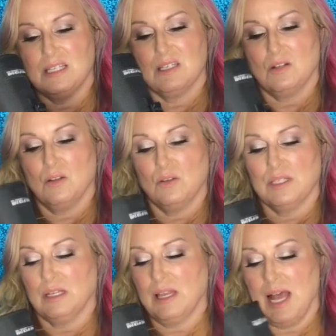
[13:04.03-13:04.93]
this
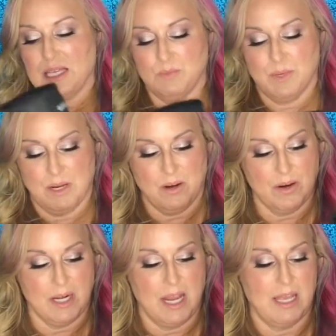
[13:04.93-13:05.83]
closing clasp here.
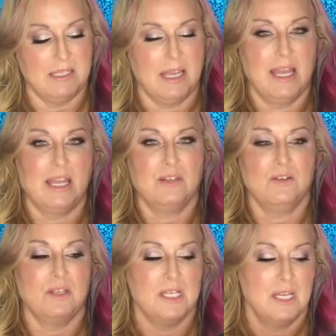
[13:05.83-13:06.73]
It has a
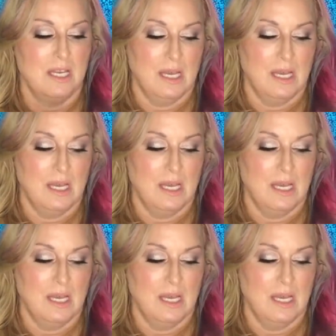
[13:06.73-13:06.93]
handle.